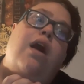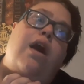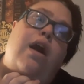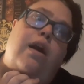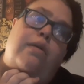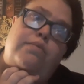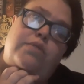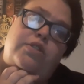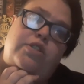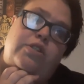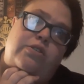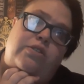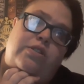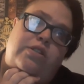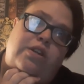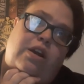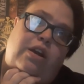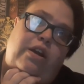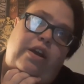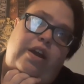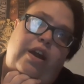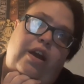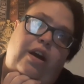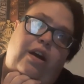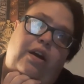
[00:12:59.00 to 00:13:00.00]
I'm so
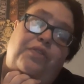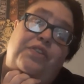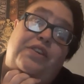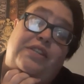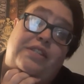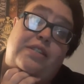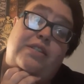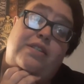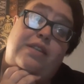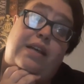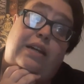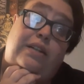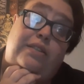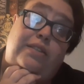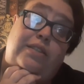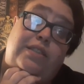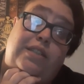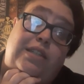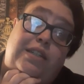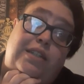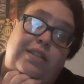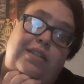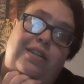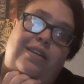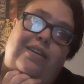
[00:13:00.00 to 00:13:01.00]
sorry, y'all. This is
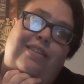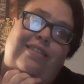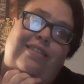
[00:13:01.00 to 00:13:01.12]
Elsa.